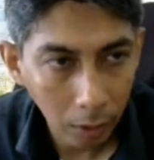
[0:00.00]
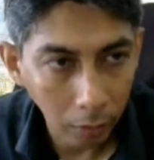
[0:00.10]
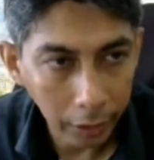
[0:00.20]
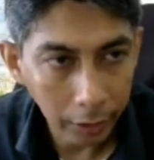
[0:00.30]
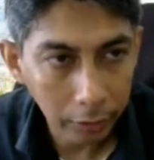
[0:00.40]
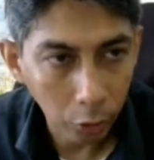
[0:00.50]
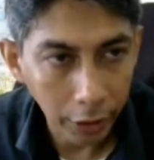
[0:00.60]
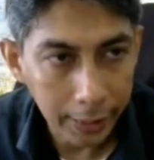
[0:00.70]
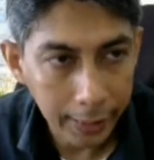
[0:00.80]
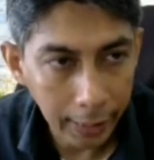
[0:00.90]
All right. So
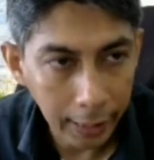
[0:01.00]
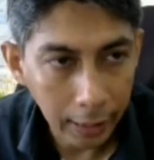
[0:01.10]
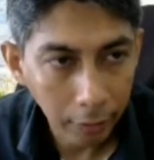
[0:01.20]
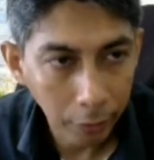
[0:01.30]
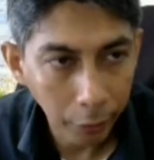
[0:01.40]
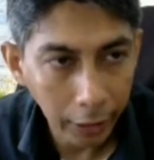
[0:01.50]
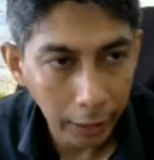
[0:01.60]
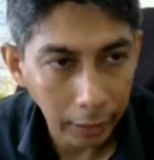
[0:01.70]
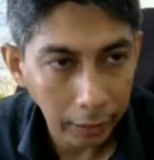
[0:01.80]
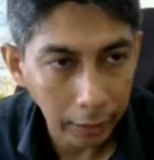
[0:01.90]
in C, we
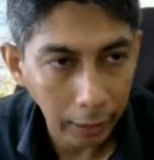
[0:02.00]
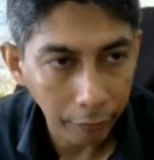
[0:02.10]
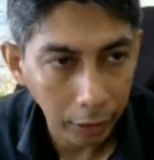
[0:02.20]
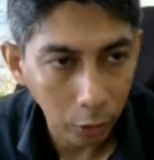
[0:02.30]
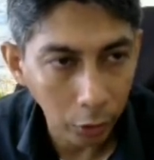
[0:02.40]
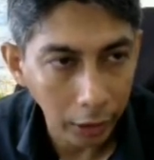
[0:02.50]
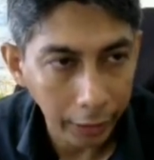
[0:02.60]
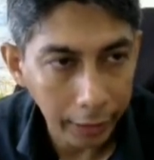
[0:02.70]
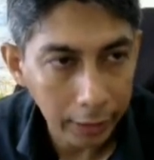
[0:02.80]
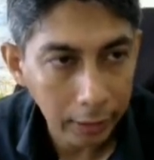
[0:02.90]
can have a code
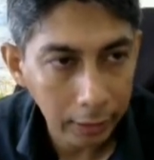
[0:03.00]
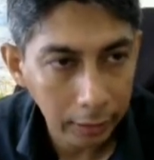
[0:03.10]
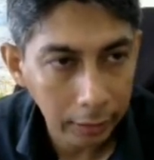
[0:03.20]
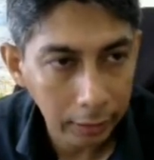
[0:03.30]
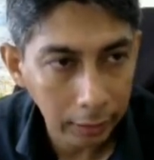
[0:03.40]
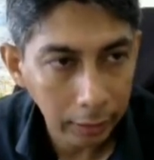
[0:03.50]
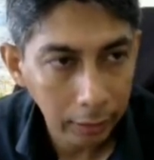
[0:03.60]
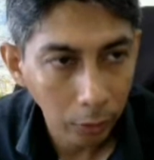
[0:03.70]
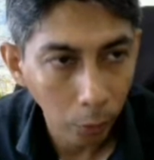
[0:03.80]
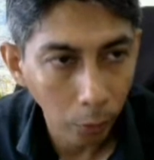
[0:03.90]
like this. Yeah.
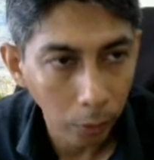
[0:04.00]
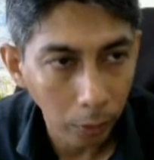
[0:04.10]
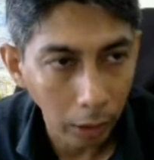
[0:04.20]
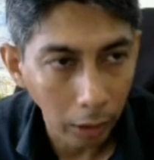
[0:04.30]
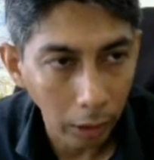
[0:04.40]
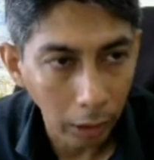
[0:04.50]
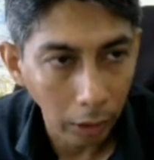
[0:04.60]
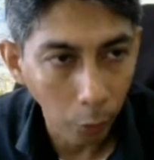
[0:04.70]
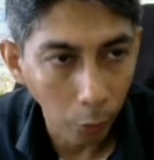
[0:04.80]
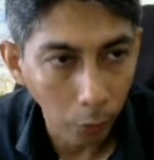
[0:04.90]

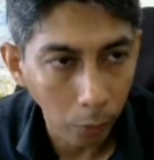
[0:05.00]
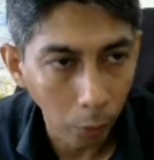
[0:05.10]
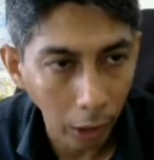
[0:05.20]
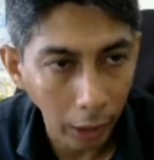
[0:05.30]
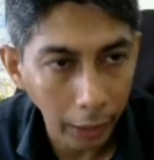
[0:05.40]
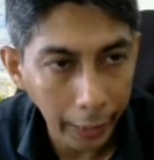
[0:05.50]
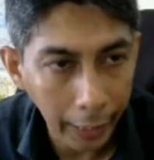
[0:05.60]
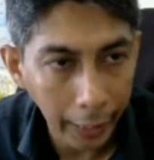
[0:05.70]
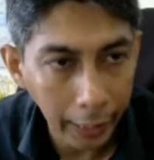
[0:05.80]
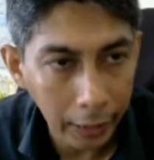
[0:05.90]
While
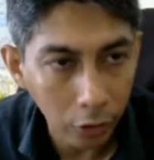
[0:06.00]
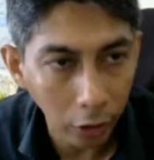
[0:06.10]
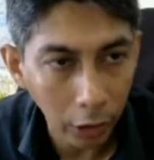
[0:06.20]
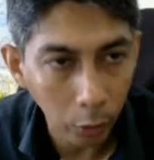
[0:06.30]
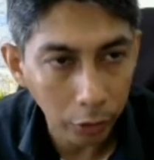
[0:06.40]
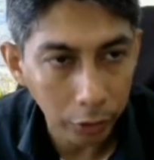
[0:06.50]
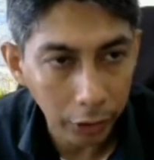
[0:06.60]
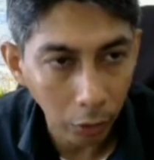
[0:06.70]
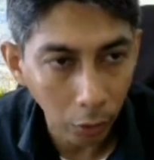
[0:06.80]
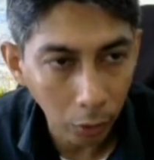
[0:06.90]
A is not equal to
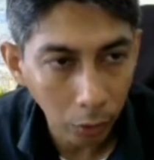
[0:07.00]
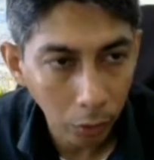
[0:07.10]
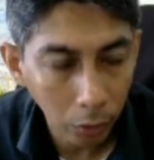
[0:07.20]
0,